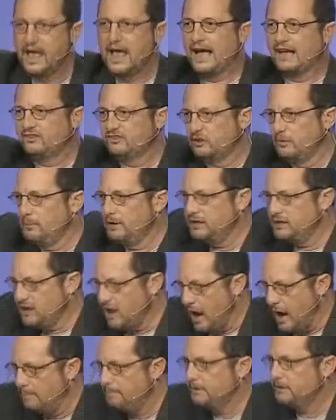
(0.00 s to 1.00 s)
and somebody
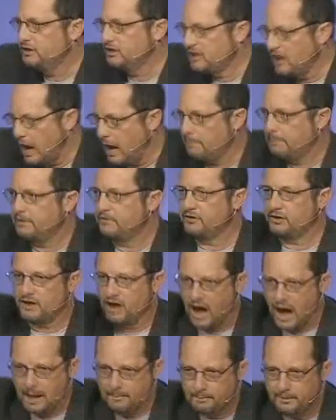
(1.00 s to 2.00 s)
copied the copy of the
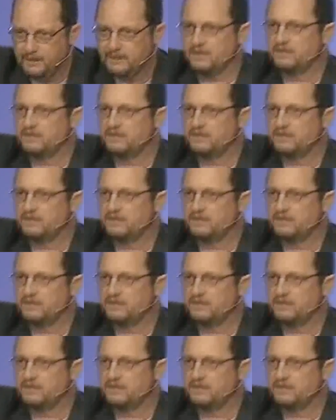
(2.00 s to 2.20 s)
copy,